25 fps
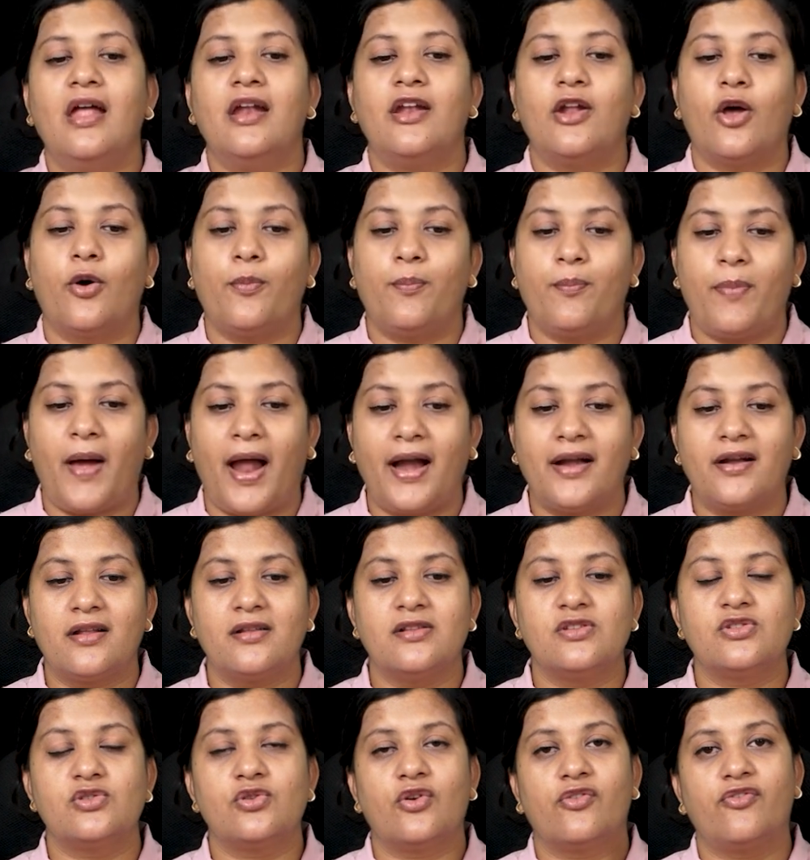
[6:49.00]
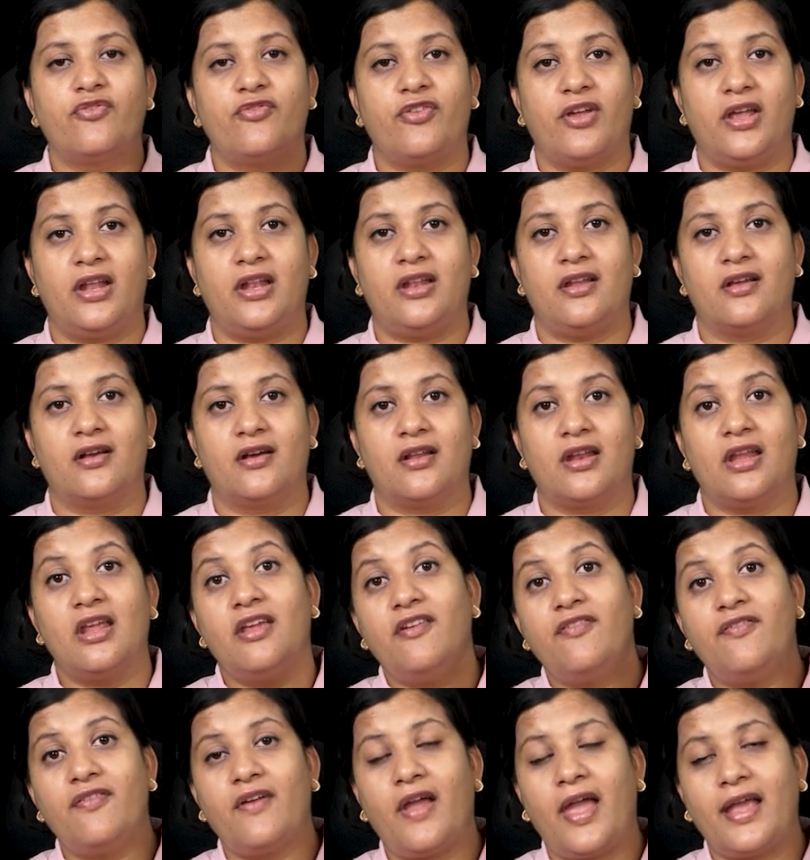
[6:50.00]
Now, patterns of failure.
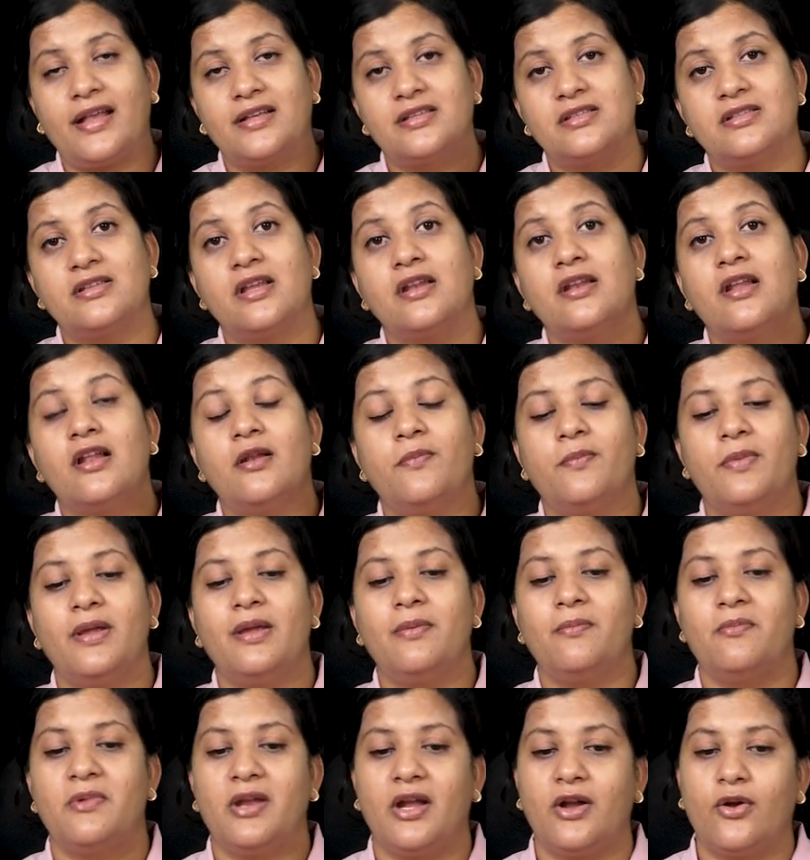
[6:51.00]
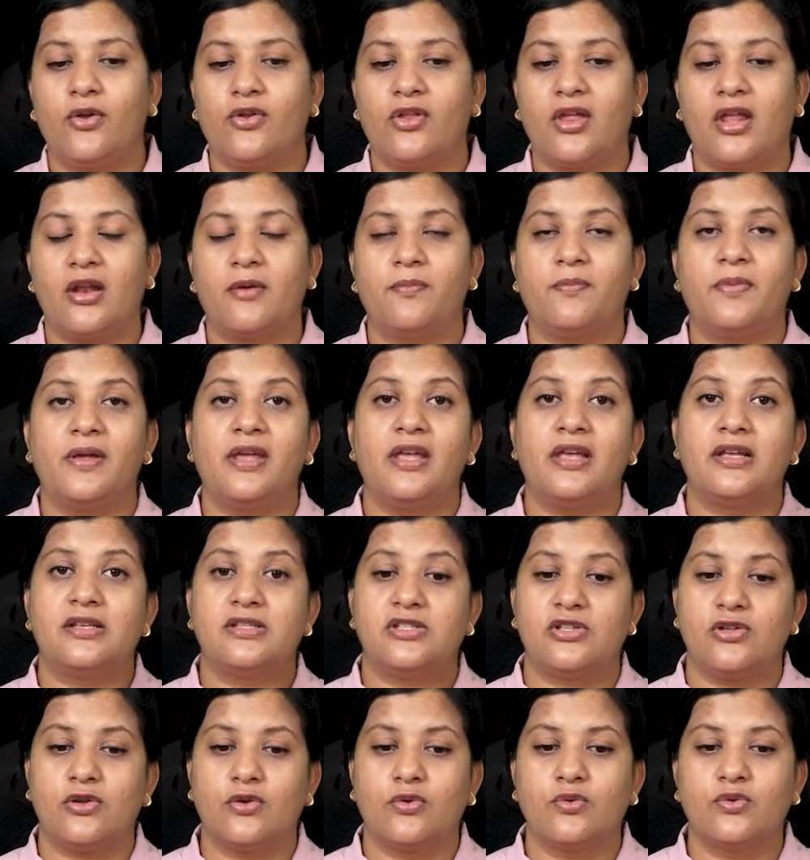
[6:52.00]
If external beam radiotherapy
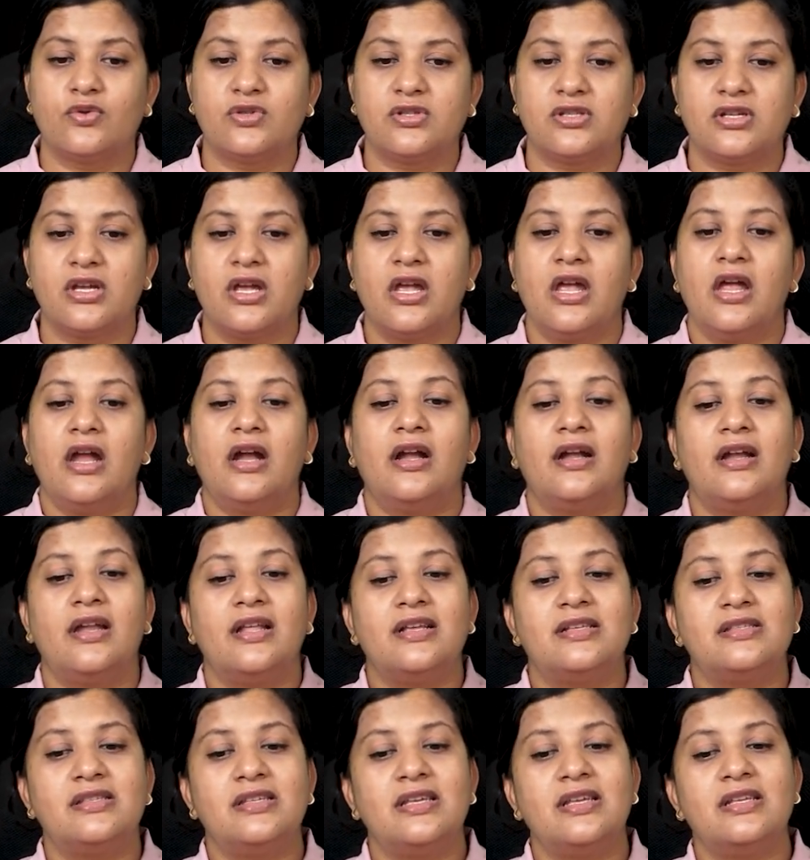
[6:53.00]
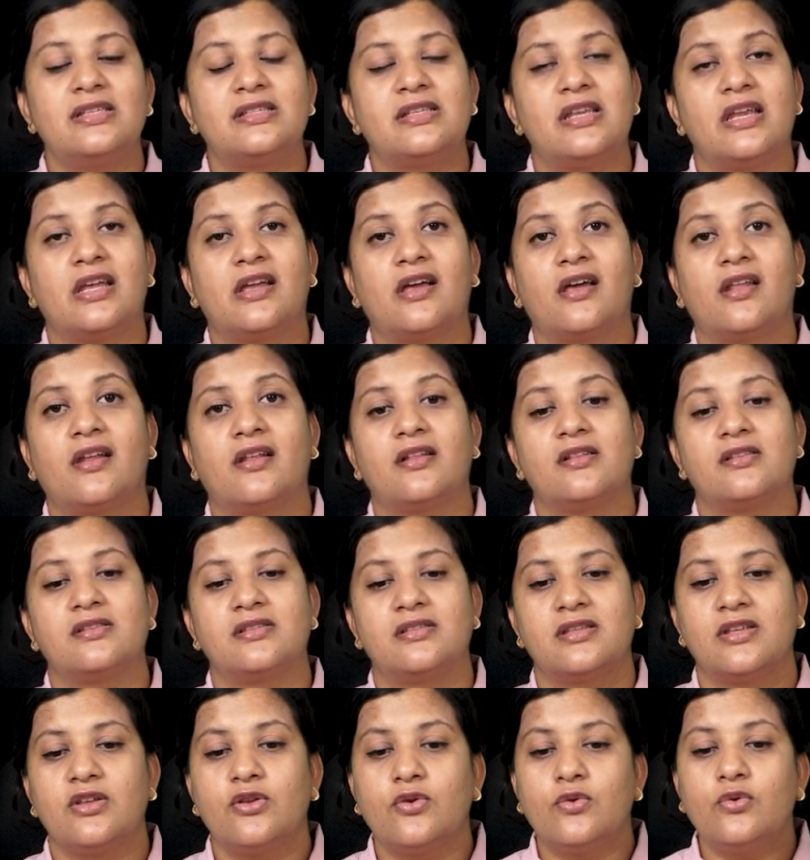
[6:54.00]
is used, disease
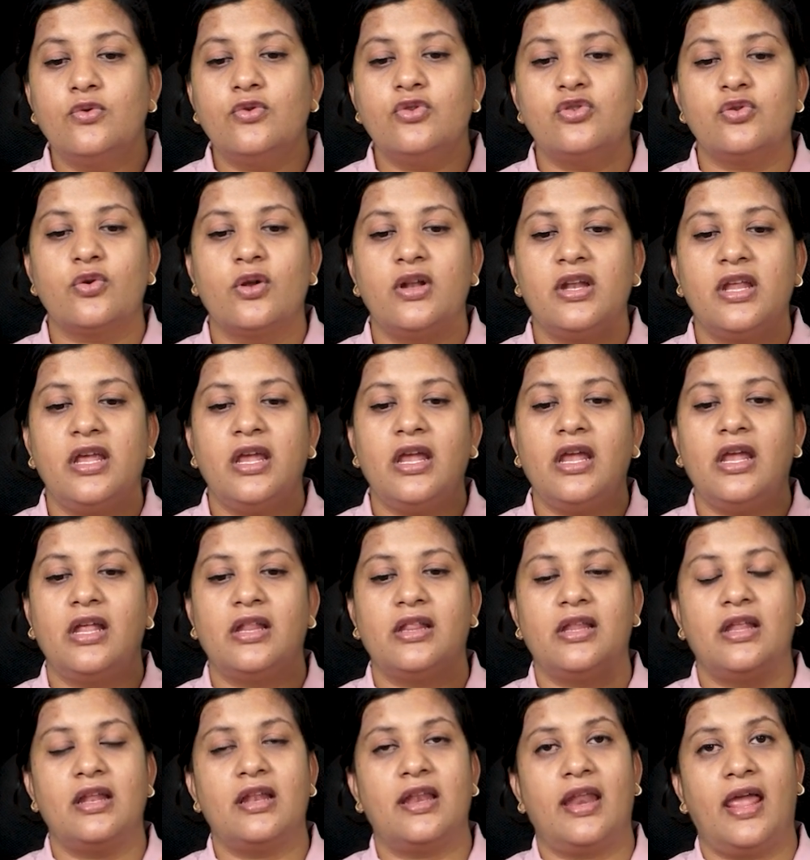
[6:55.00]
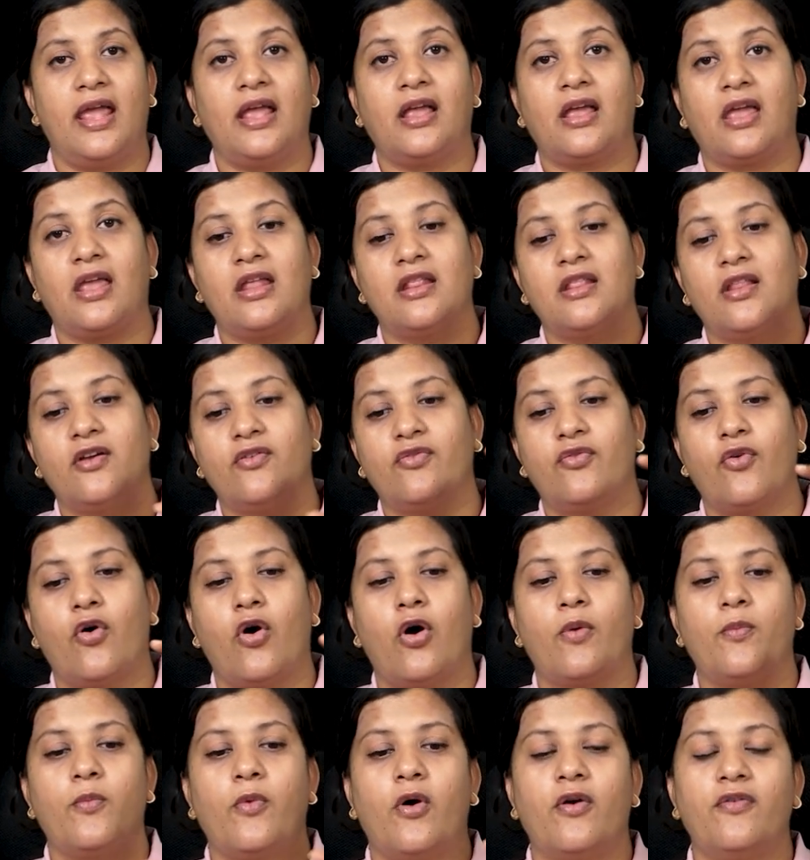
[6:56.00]
recurrence, usually in the neck in the
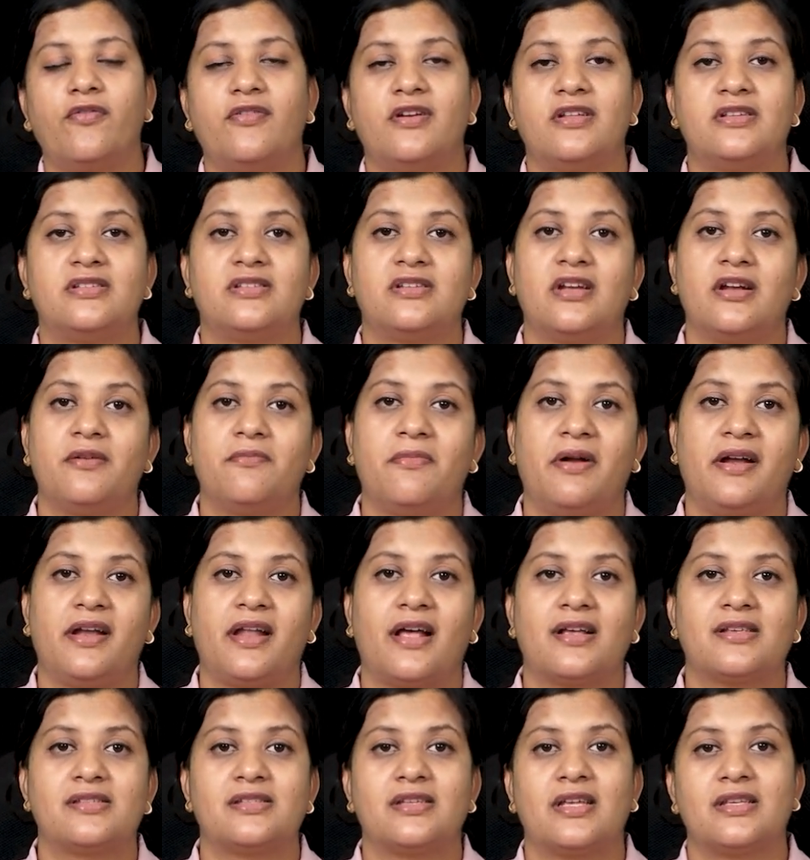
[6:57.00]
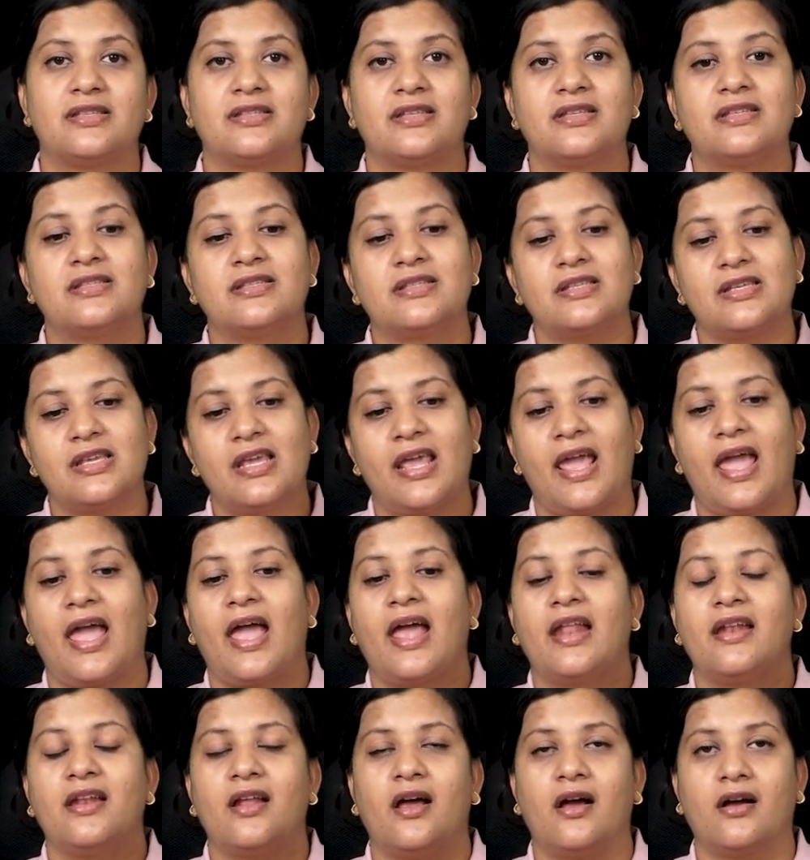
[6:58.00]
form of distant metastasis,
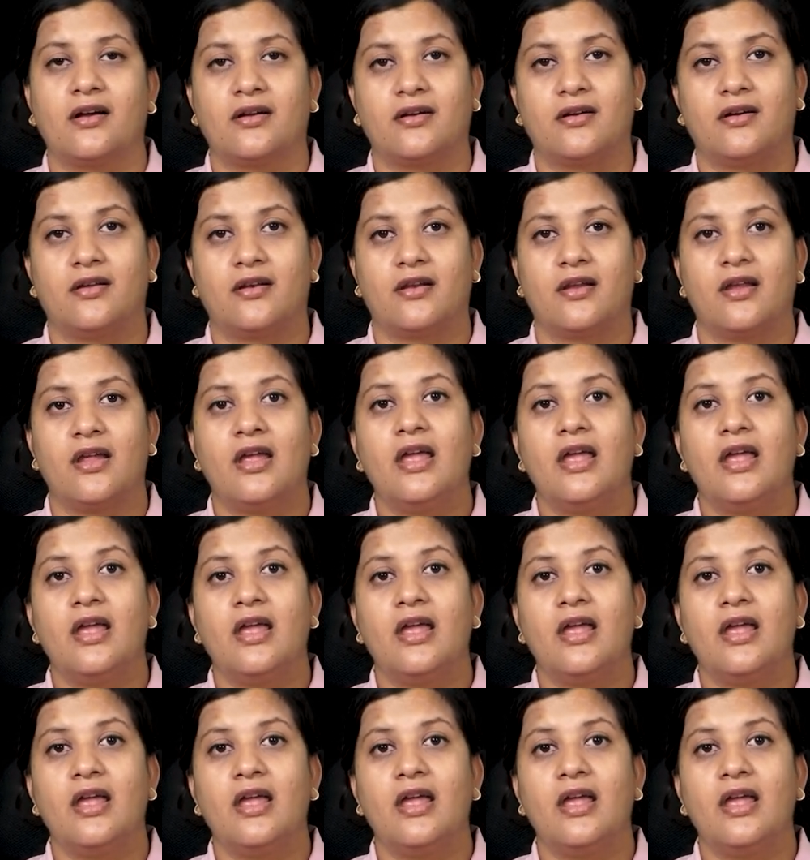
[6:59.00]
can occur.